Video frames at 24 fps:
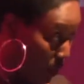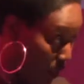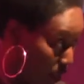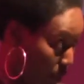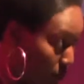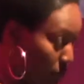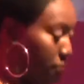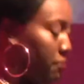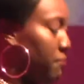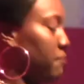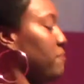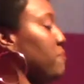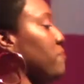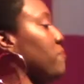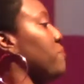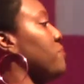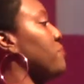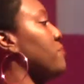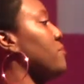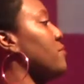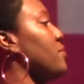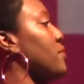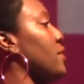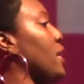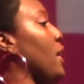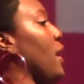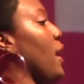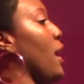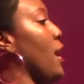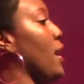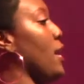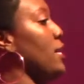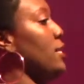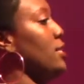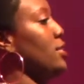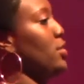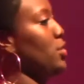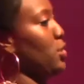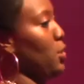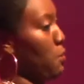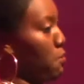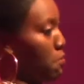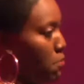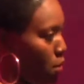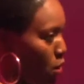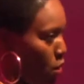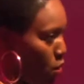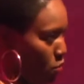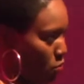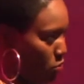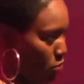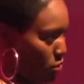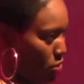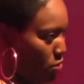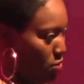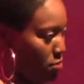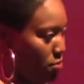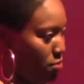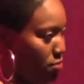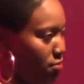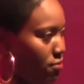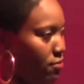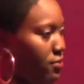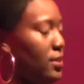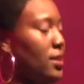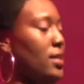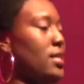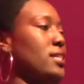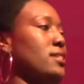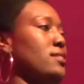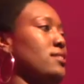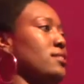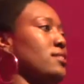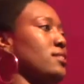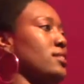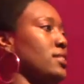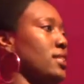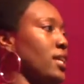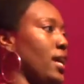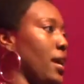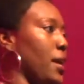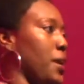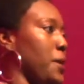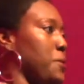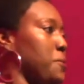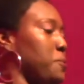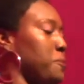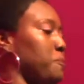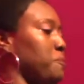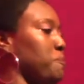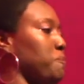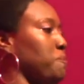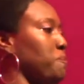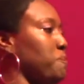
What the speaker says: wait. Tomorrow is the day.